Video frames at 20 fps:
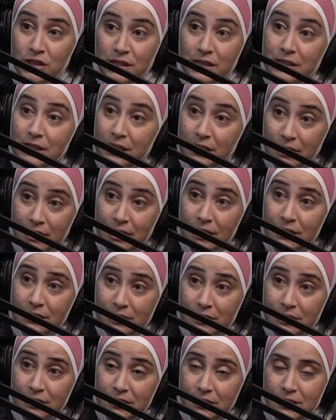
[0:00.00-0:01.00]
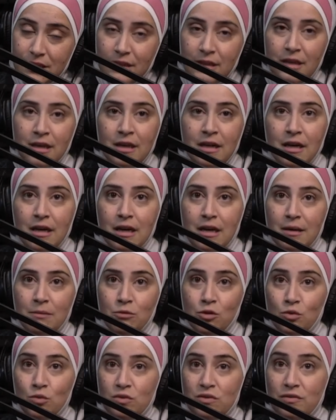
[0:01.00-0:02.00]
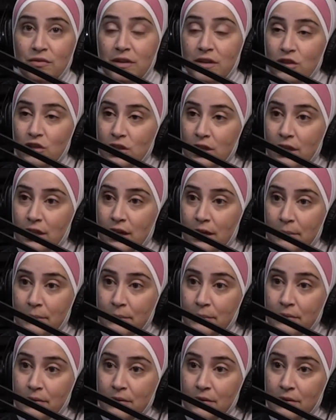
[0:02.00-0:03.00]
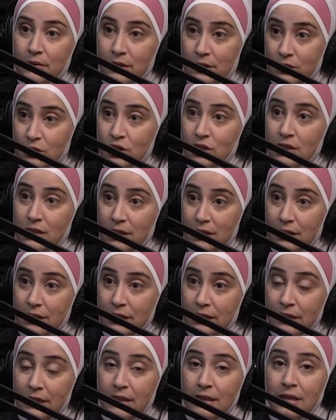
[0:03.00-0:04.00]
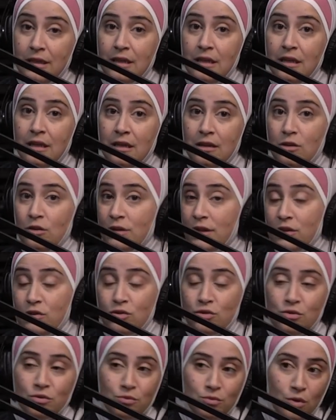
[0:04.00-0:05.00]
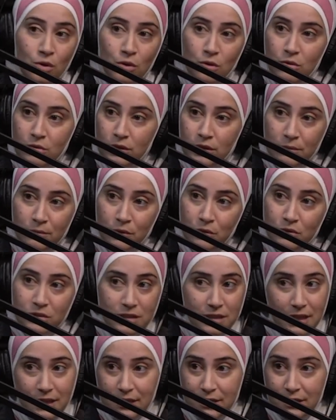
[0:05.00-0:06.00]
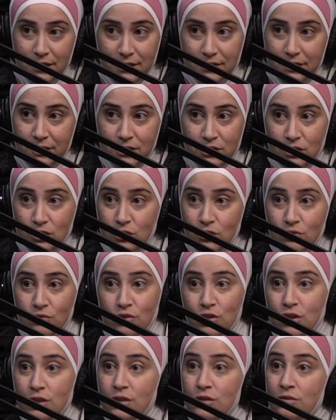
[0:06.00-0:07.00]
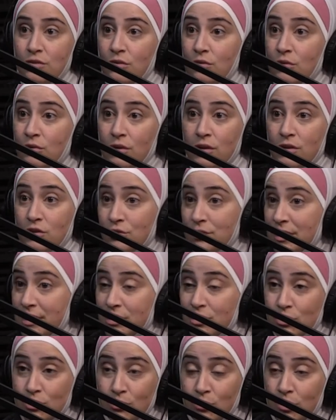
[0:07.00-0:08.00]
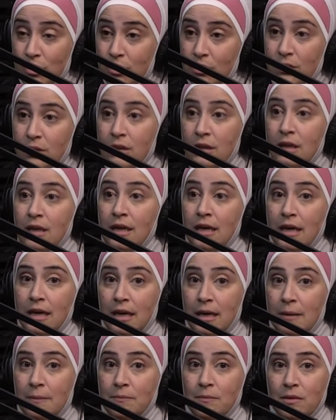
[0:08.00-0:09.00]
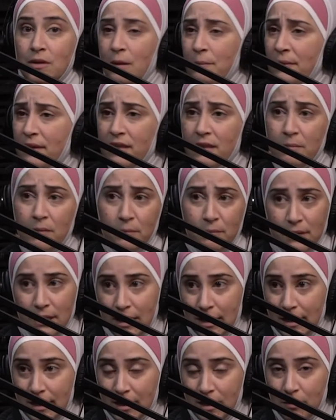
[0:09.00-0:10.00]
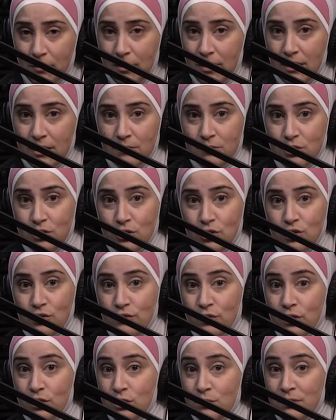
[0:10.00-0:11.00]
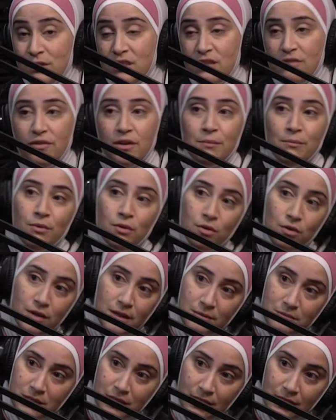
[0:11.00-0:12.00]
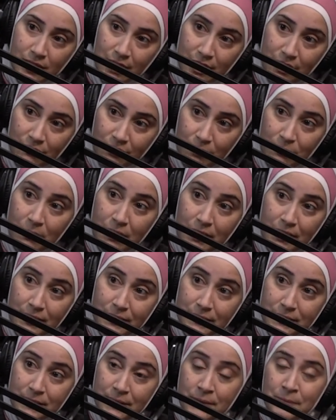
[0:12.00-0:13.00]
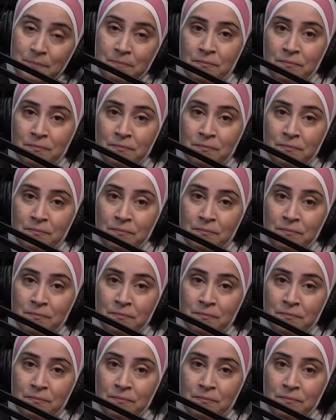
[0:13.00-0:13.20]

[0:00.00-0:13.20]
GED classes, um, those finishing up their GED, looking to enroll in a post secondary institution or trade school, um, helping them apply, helping them search for specific programs that they have in mind.